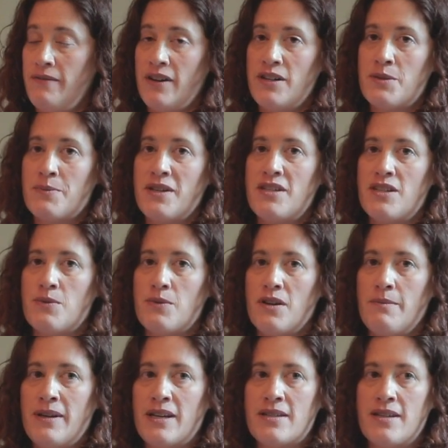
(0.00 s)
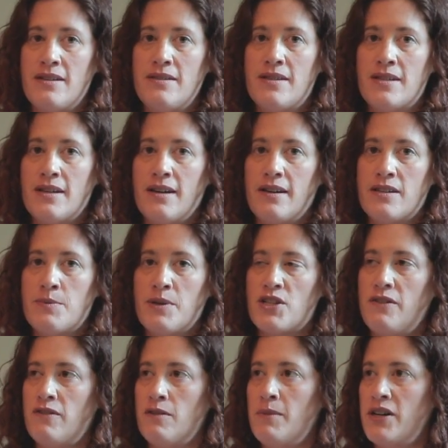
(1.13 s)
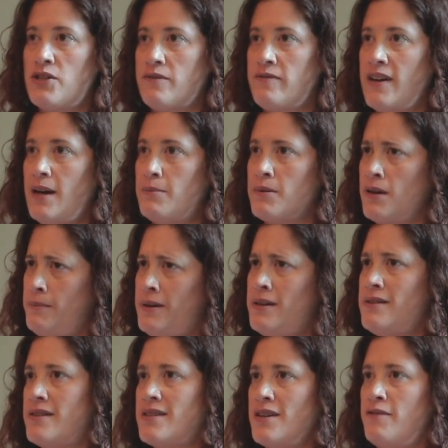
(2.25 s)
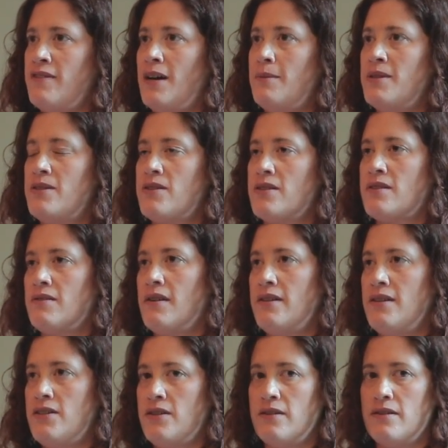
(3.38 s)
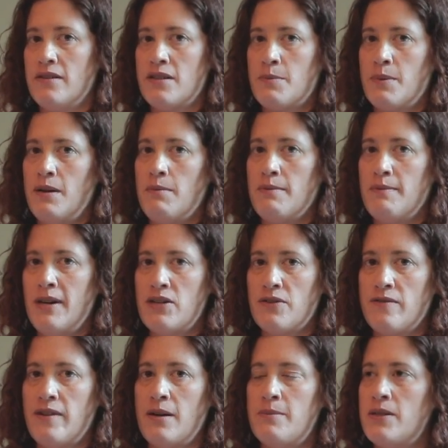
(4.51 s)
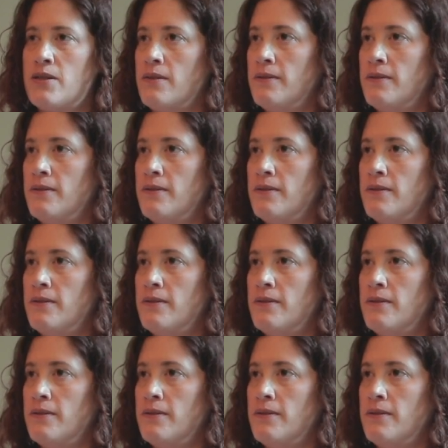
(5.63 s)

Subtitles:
various places where it makes sense, especially for module fab compared to cell fab. It's just a lot easier to spin up a module fabs.